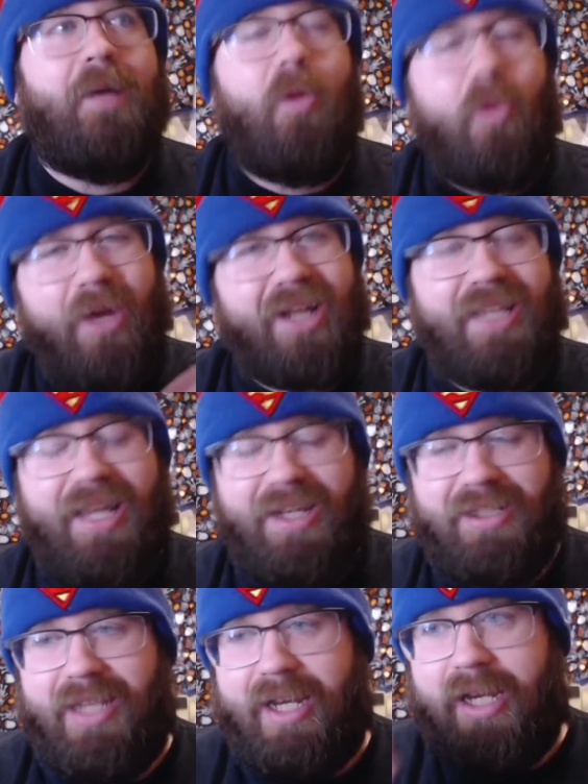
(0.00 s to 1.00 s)
but we'll get to that in
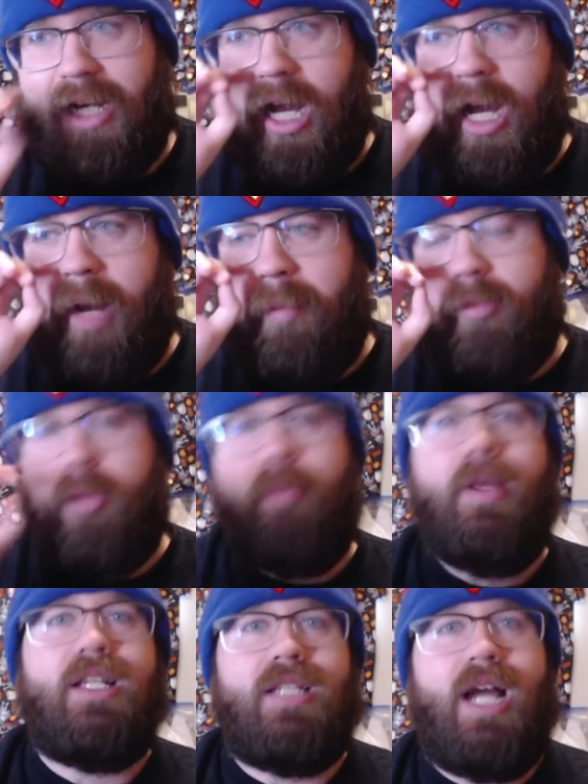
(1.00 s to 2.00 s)
a second. Um, the
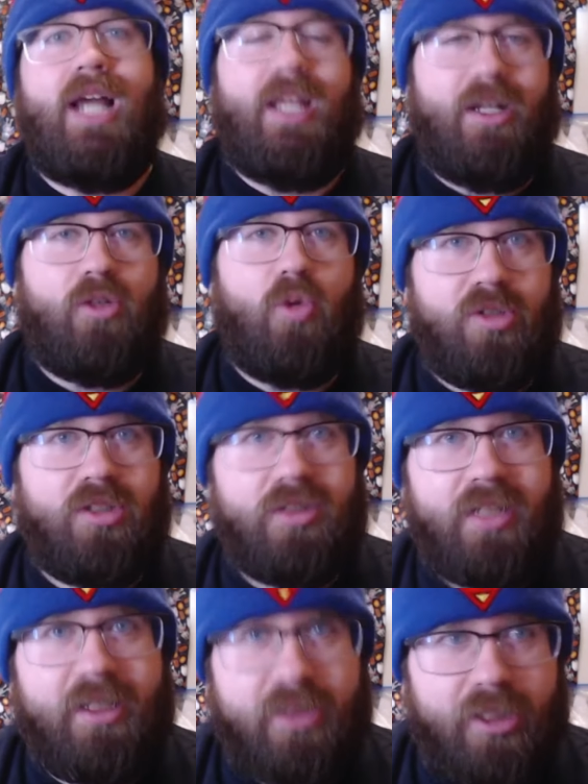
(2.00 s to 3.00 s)
biggest highlight, of course, is
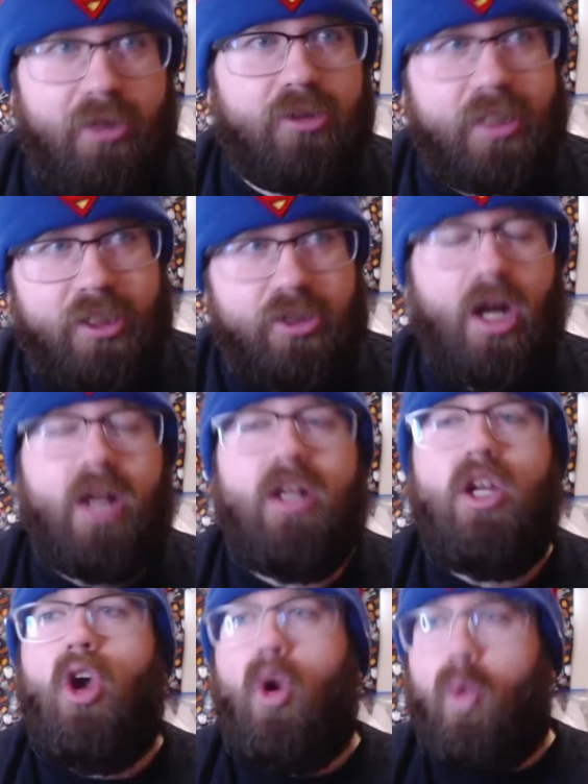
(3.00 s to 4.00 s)
seeing Steel, seeing John
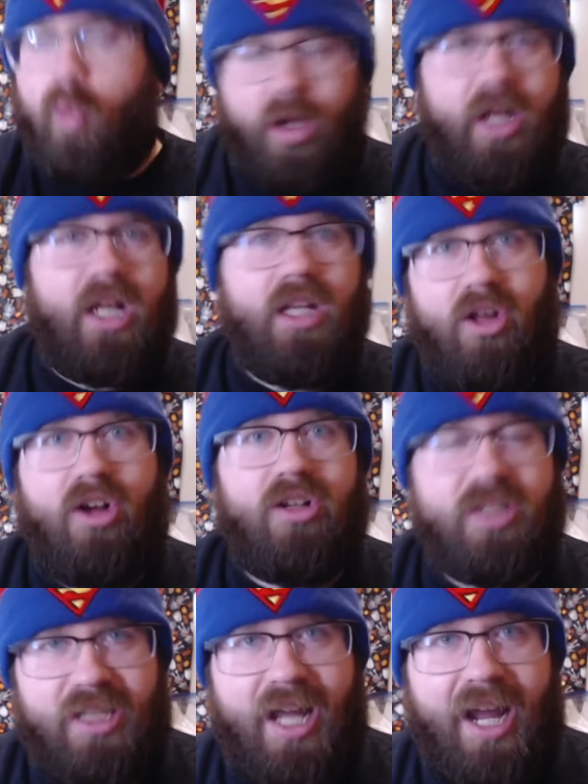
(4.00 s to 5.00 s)
working
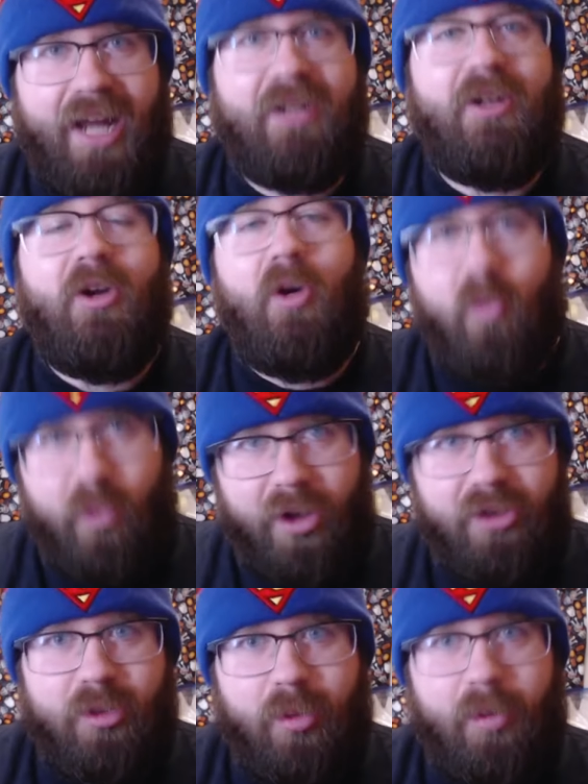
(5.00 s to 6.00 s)
alongside
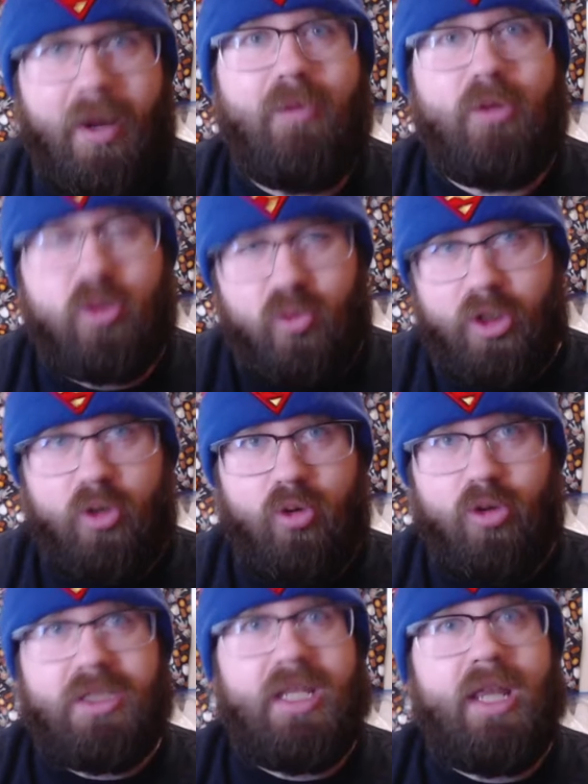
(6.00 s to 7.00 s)
with Superman was really
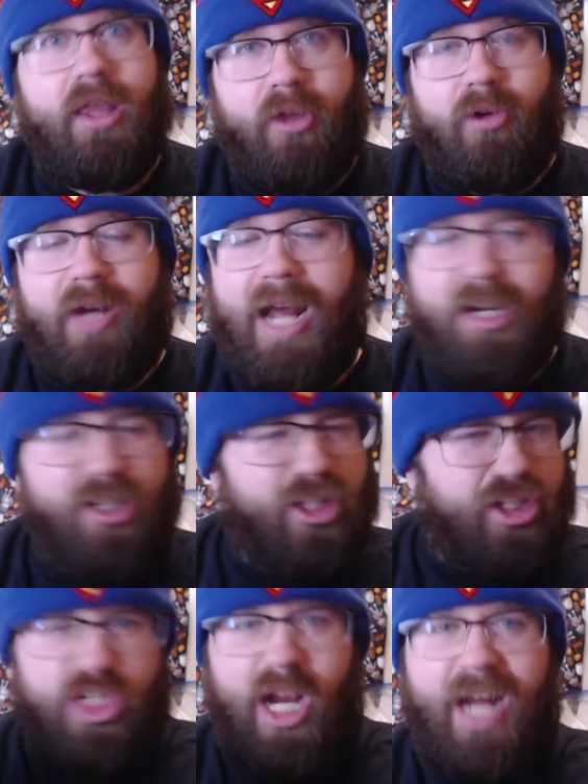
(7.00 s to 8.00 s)
cool to see in the third act and the
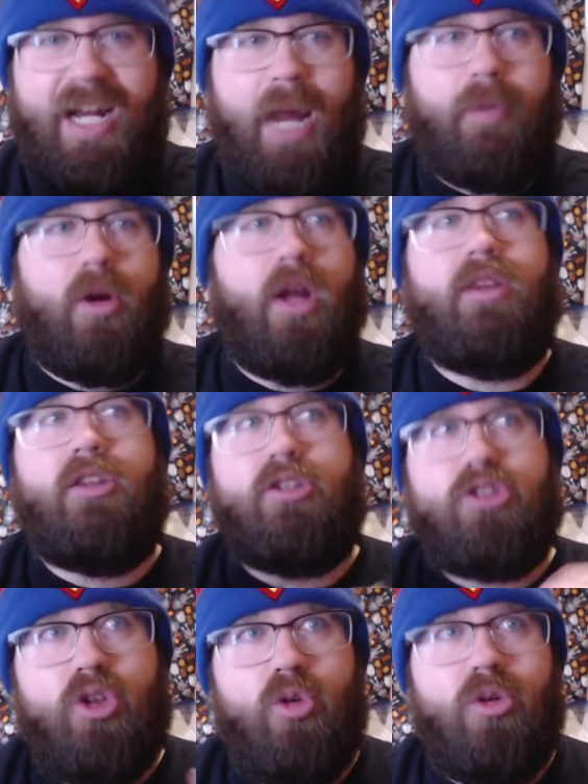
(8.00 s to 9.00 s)
giant hammer. The
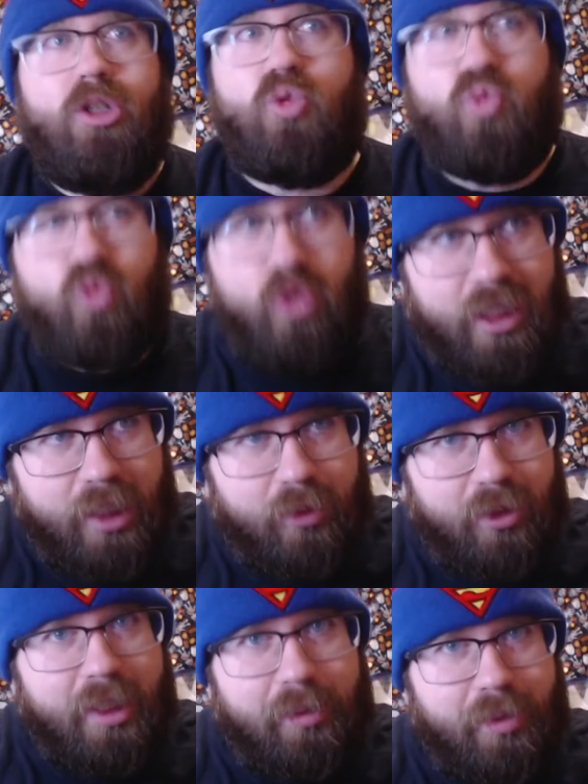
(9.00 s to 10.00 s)
suit is really,
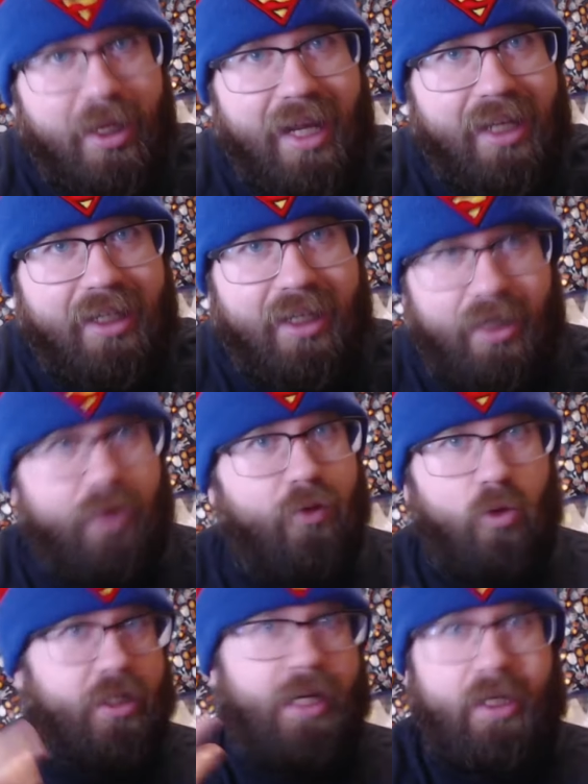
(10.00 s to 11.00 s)
really big, and
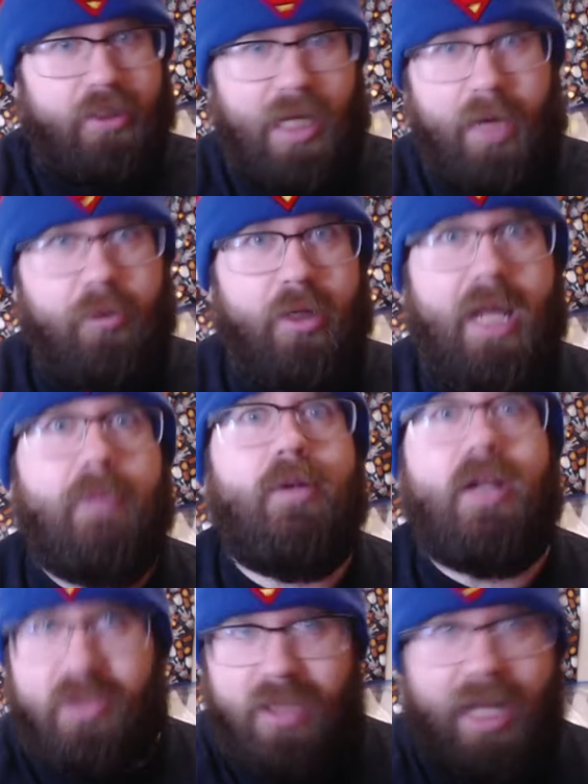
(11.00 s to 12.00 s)
unfortunately, he's not able to keep it
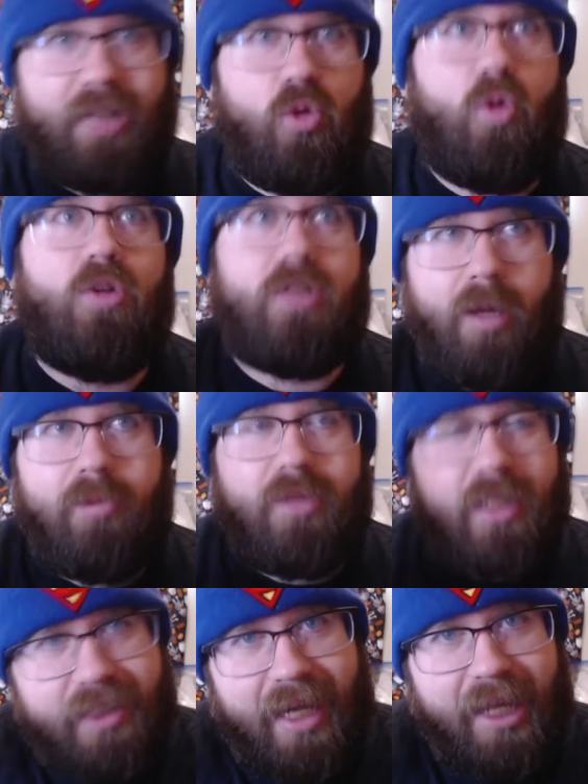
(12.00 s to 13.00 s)
because Lex course, comes
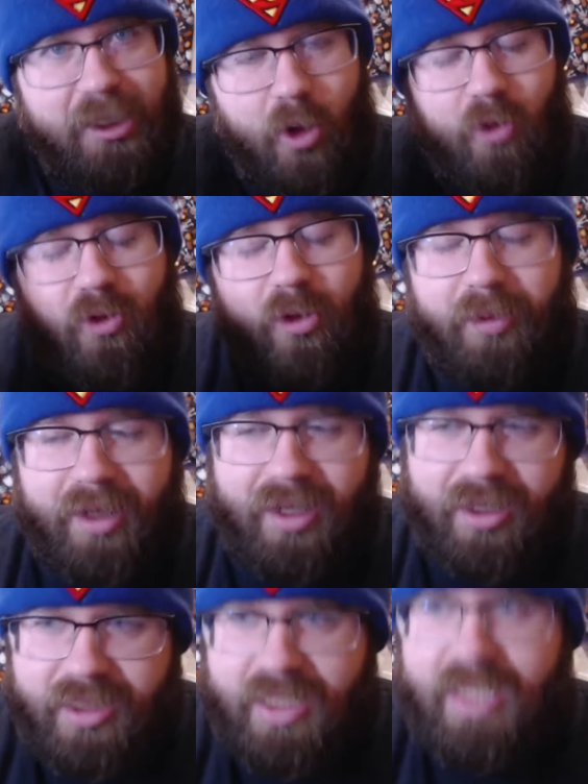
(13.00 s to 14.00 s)
in and takes over
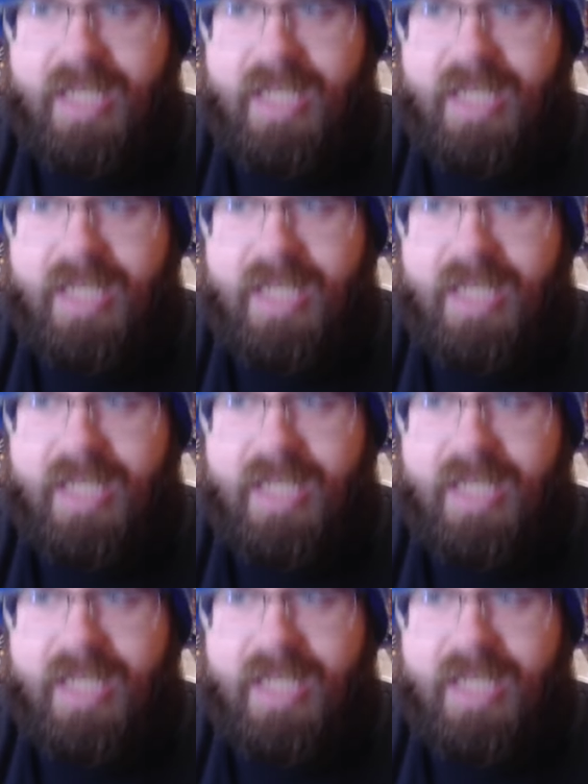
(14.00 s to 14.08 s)
because